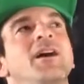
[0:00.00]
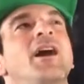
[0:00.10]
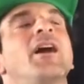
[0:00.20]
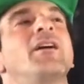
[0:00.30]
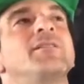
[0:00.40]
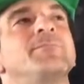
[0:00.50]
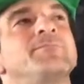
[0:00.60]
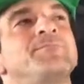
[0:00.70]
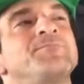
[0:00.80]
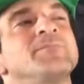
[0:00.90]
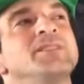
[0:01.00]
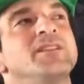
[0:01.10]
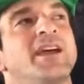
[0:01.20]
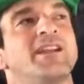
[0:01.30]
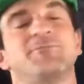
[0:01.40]
And
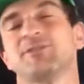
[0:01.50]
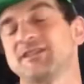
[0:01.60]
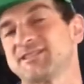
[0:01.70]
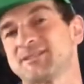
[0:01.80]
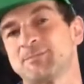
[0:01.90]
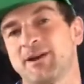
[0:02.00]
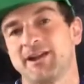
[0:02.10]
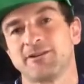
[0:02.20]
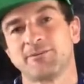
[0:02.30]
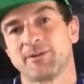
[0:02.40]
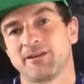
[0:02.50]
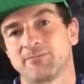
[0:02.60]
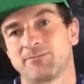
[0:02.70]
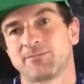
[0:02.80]
I'm really inspired by